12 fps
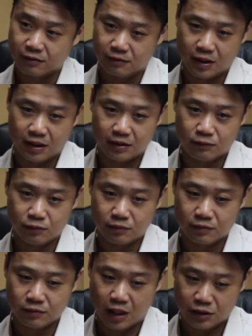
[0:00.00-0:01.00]
No? And
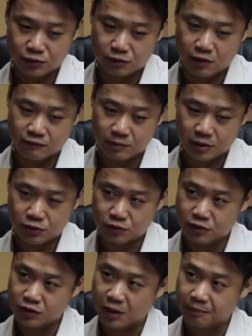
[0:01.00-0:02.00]
national government
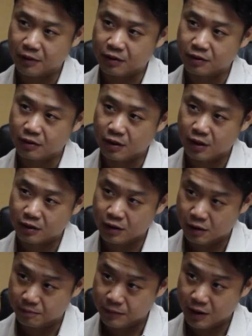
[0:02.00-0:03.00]
should step in
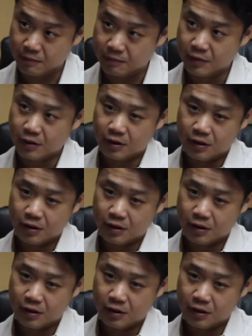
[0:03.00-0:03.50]
and help them.